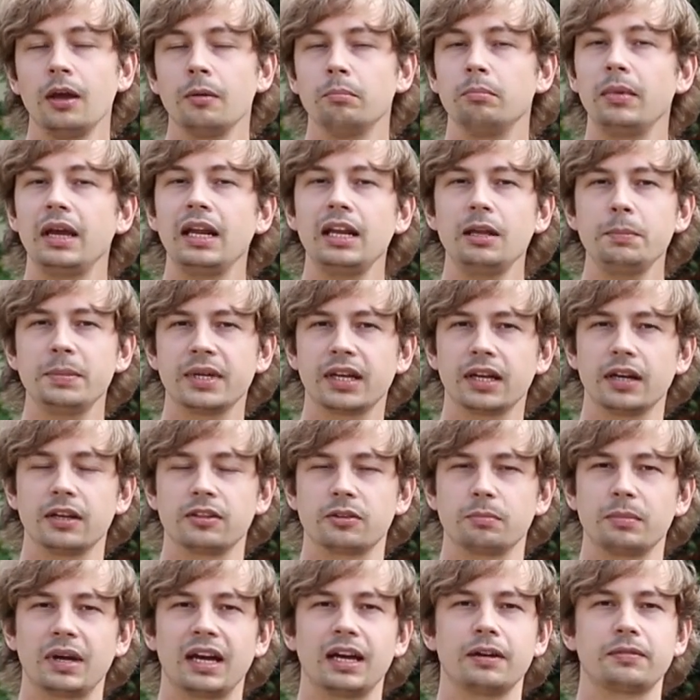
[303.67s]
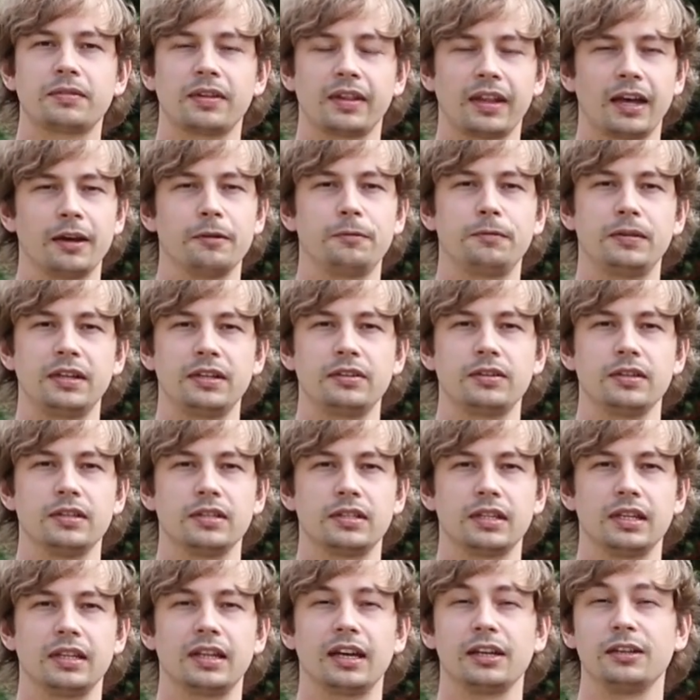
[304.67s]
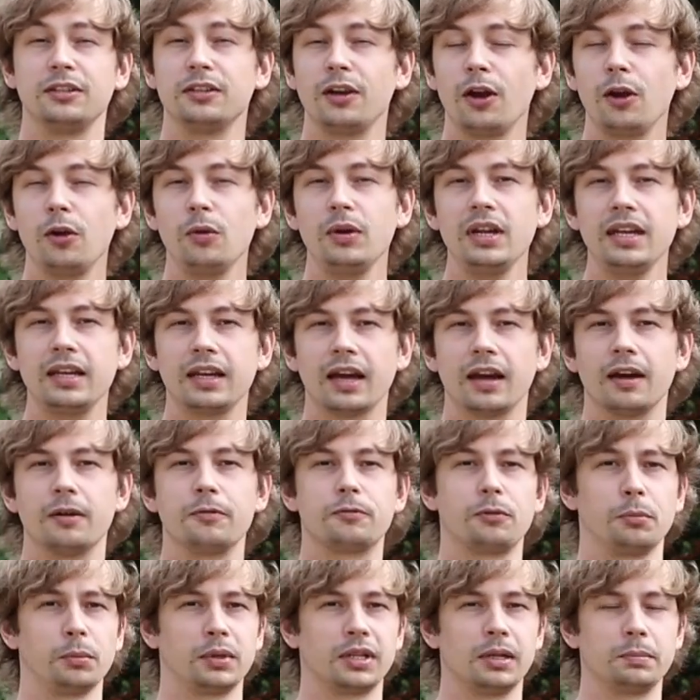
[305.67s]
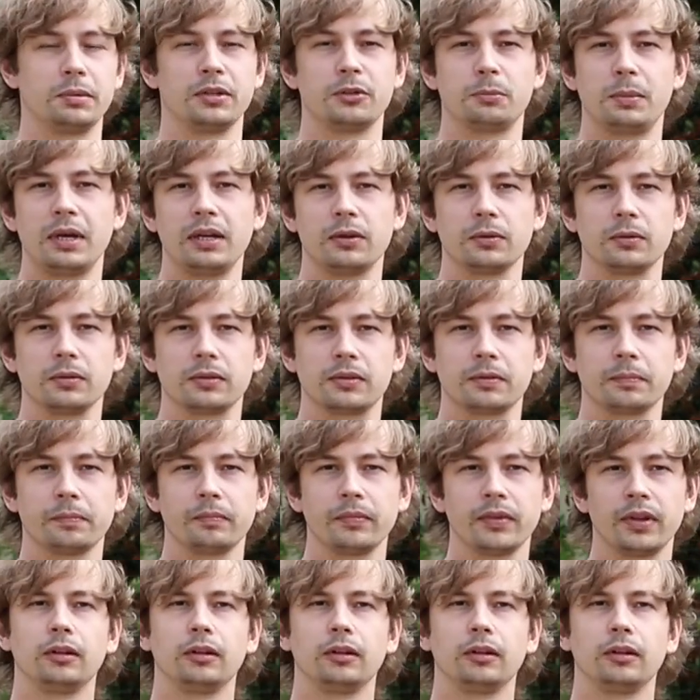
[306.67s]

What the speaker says: mainly because I'm after that efficiency that you can only get from clipless pedals.